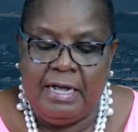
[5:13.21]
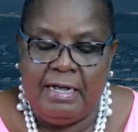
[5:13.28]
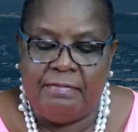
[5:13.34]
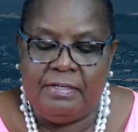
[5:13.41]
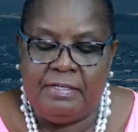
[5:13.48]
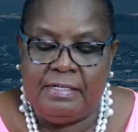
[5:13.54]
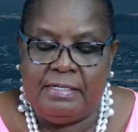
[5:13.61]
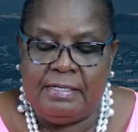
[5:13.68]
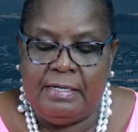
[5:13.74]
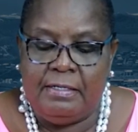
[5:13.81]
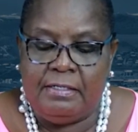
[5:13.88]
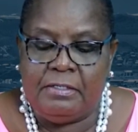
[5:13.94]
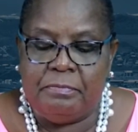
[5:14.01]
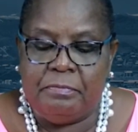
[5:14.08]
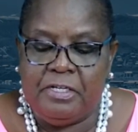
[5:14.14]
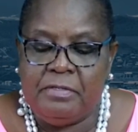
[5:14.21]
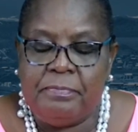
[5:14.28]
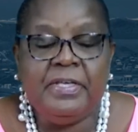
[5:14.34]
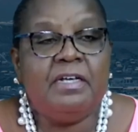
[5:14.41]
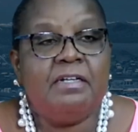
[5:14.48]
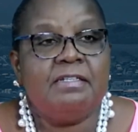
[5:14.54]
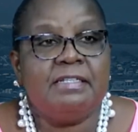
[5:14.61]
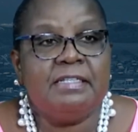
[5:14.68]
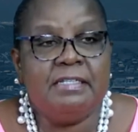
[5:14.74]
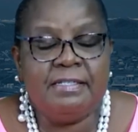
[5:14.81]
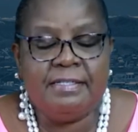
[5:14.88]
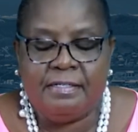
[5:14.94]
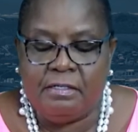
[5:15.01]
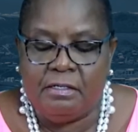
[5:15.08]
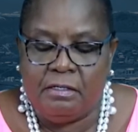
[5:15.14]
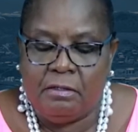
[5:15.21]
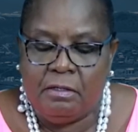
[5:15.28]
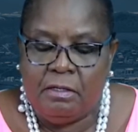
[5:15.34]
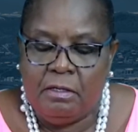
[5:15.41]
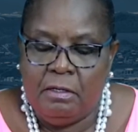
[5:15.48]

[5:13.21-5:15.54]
and the details must be consistent